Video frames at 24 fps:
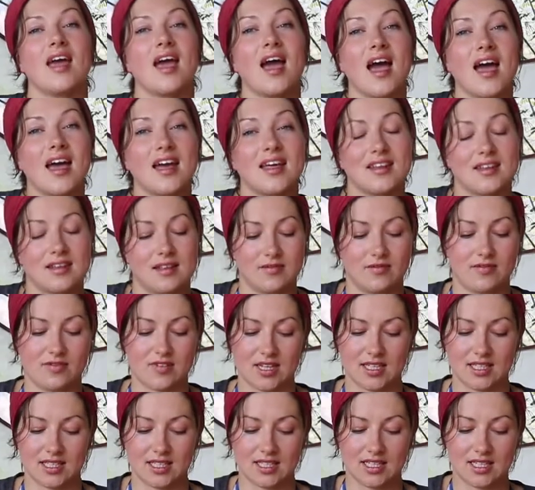And then
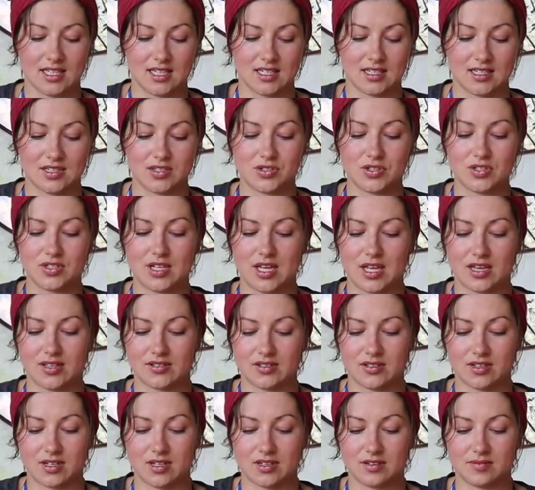finally to
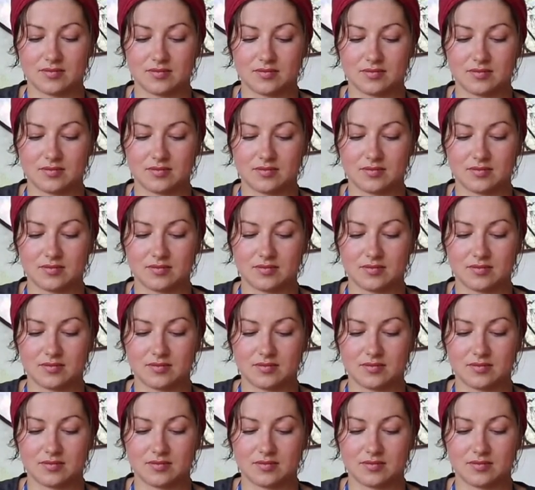taste it,